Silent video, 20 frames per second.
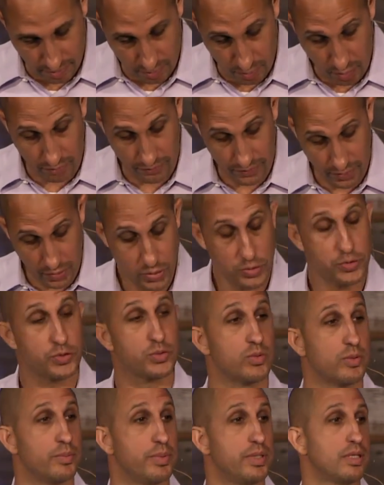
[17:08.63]
Lord of
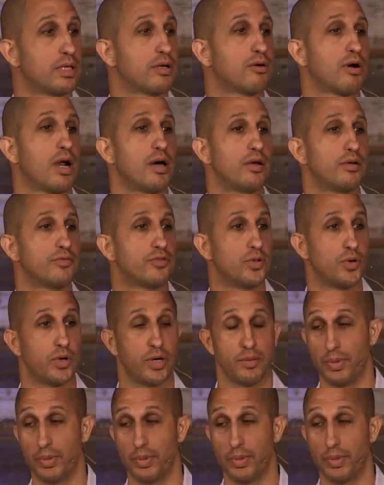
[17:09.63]
hosts will be the crown of glory,